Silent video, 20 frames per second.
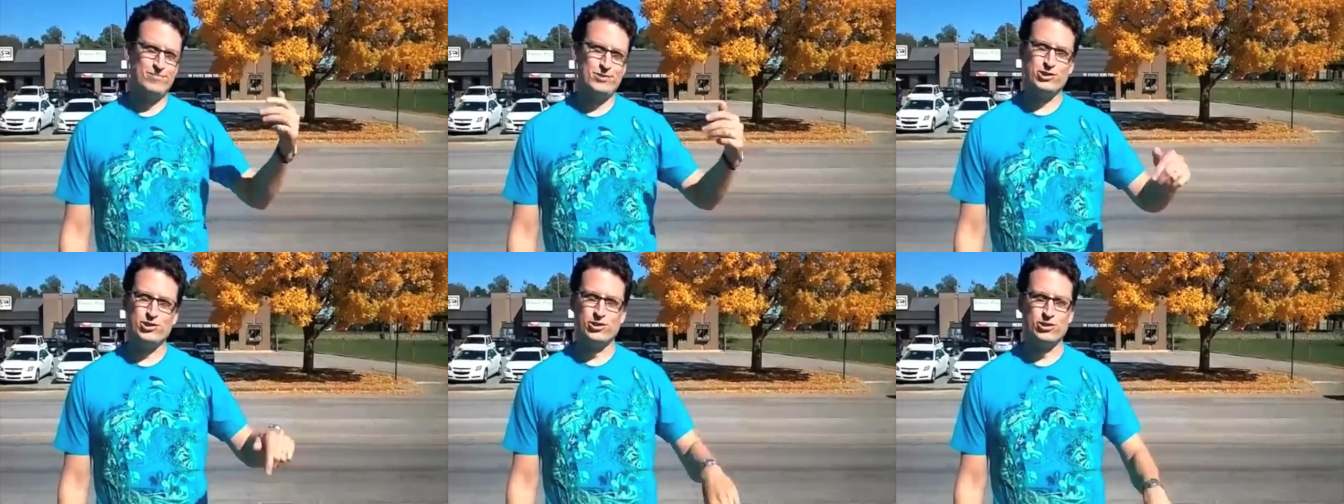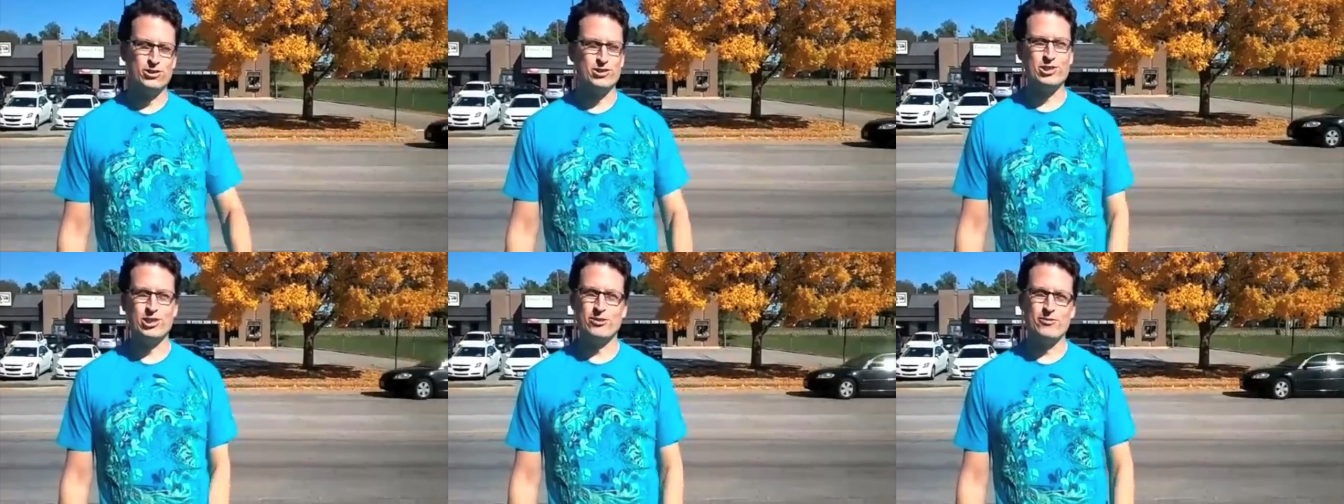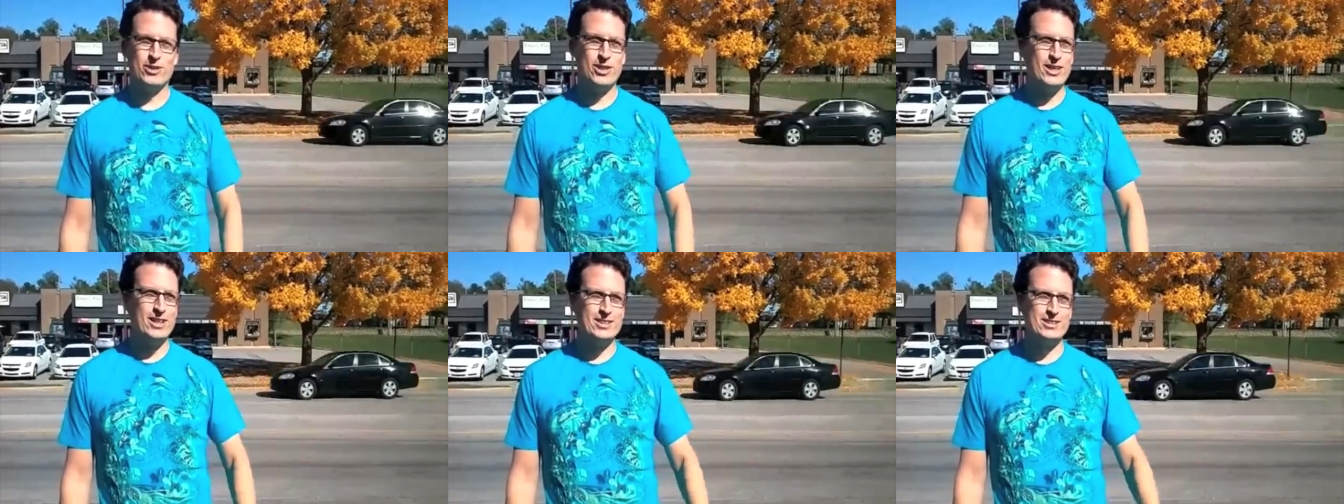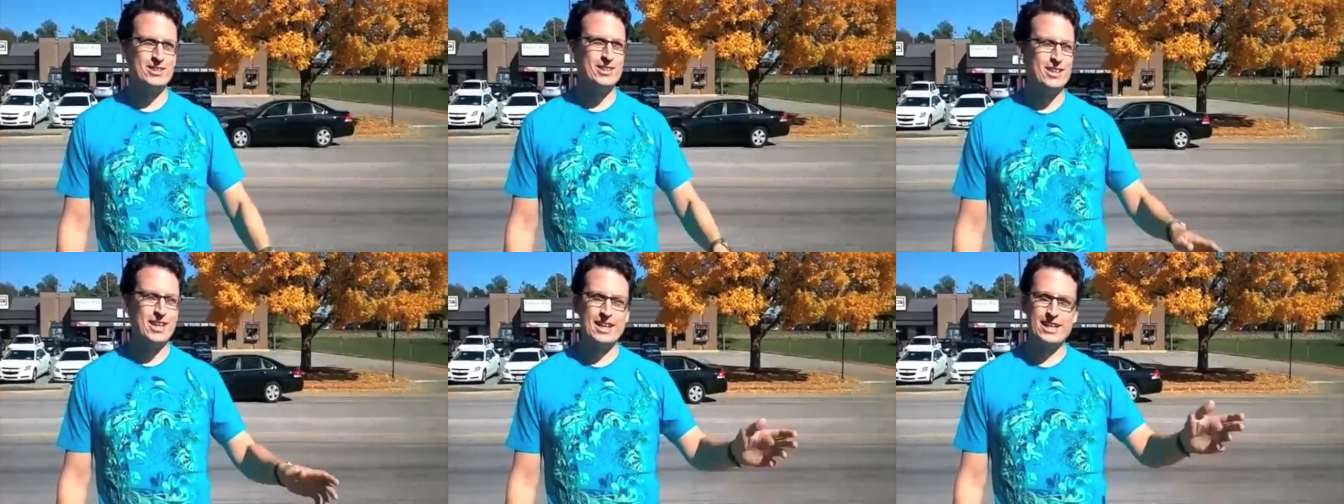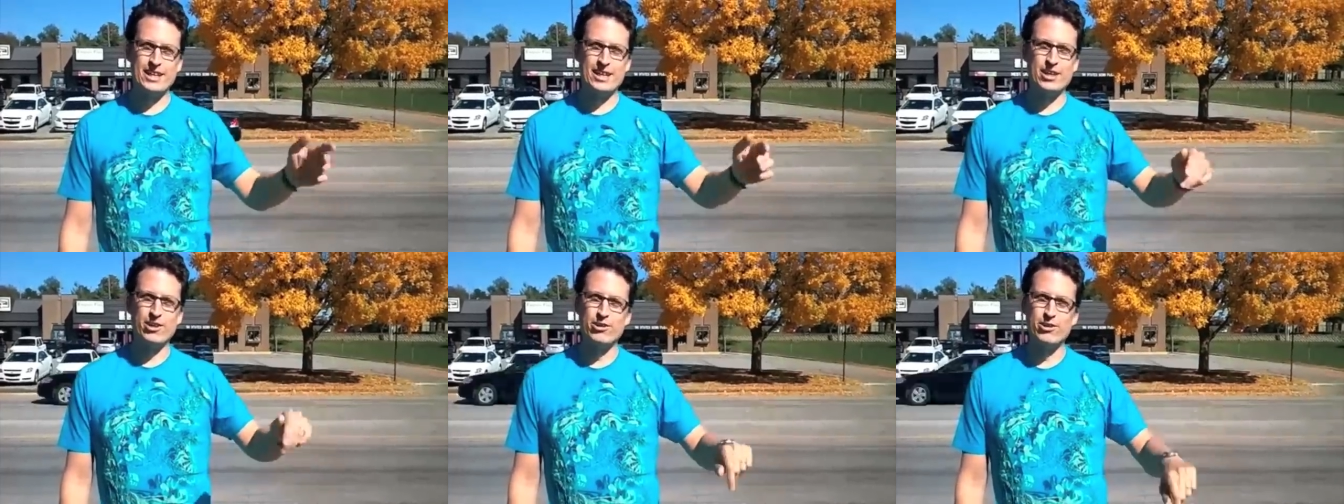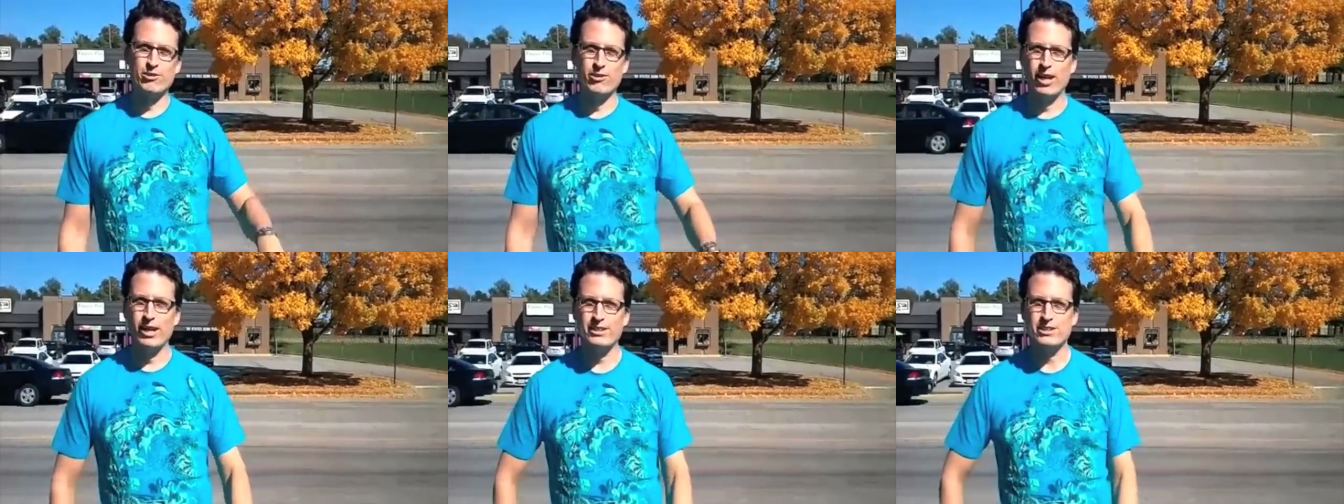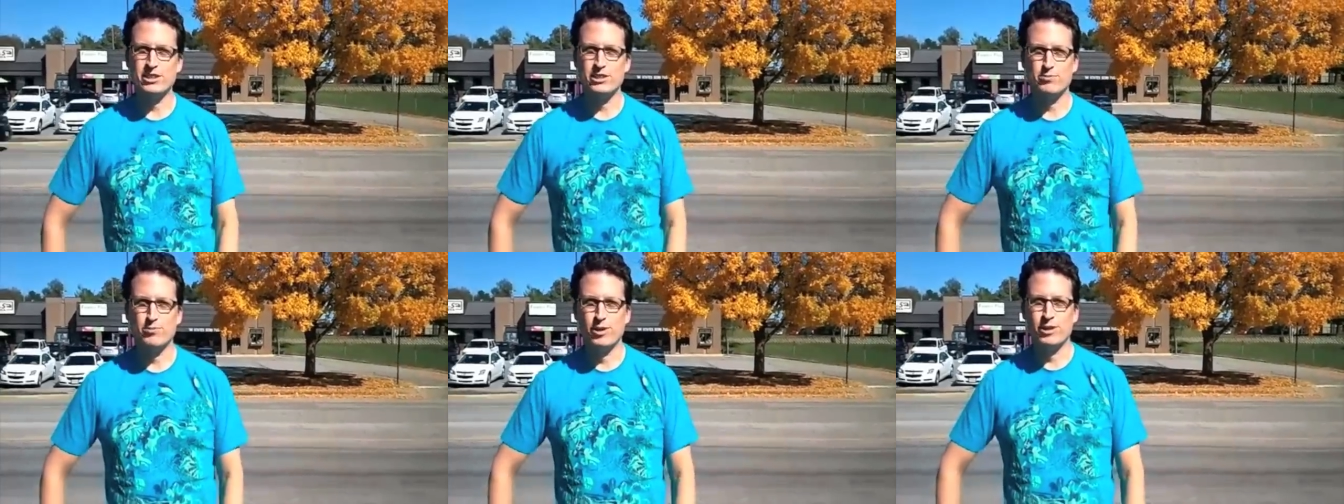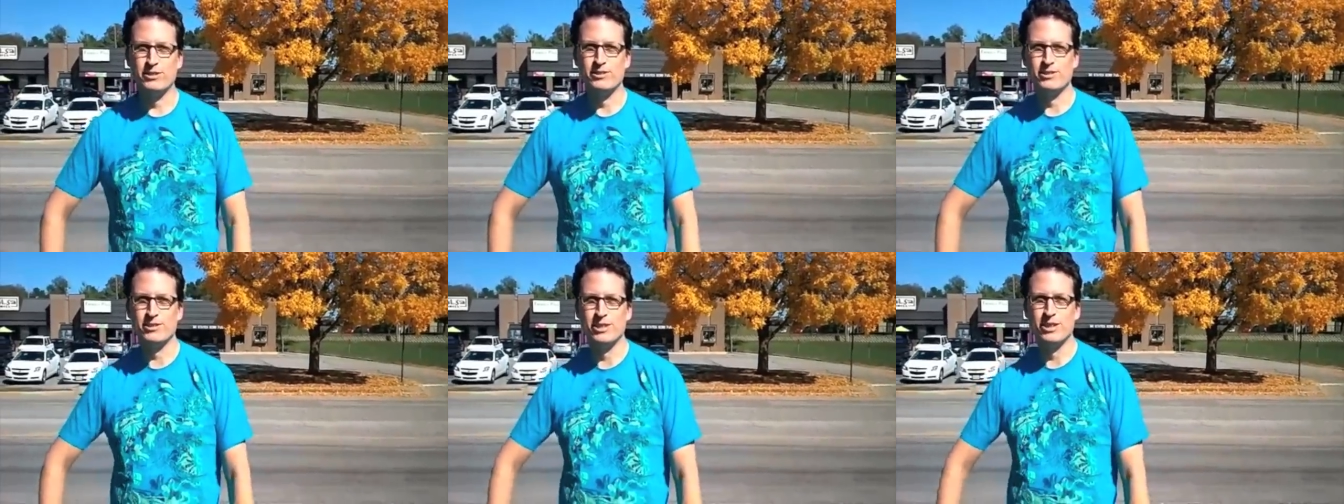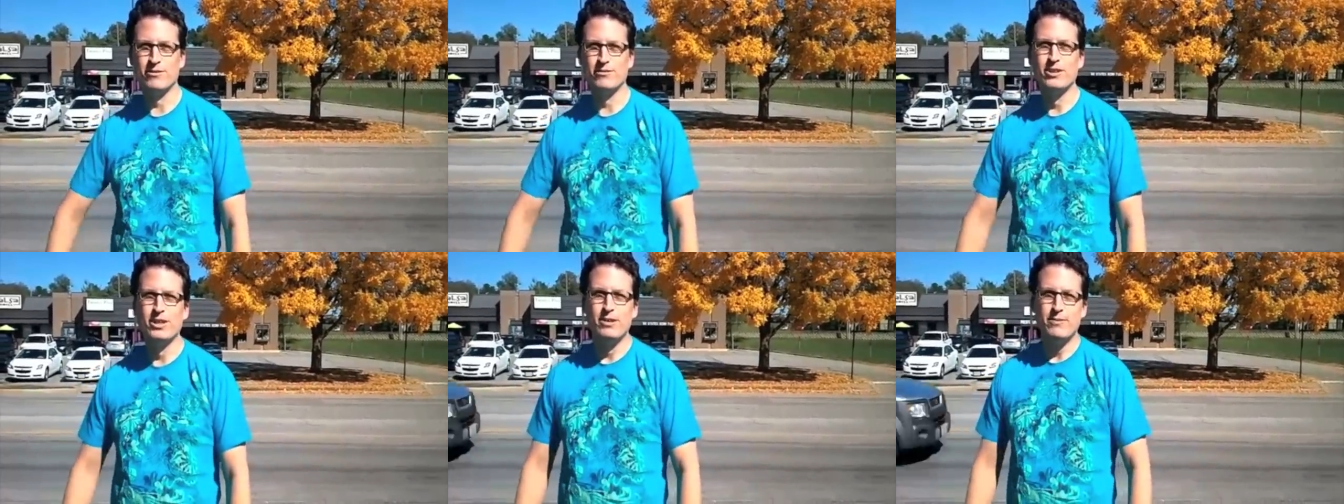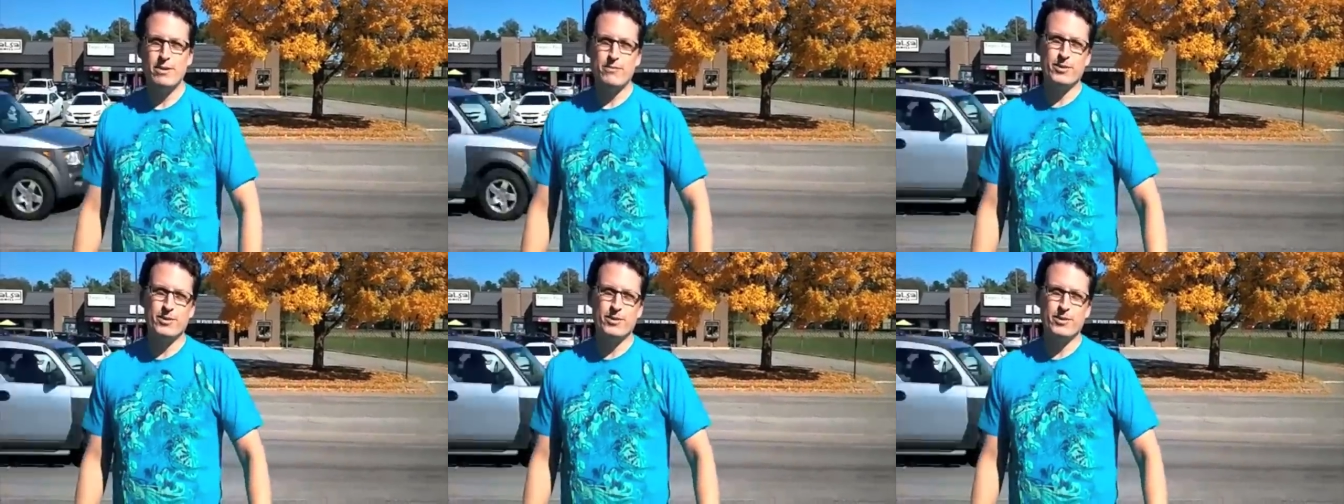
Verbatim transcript: certain certificates and like get your new license plate and stuff.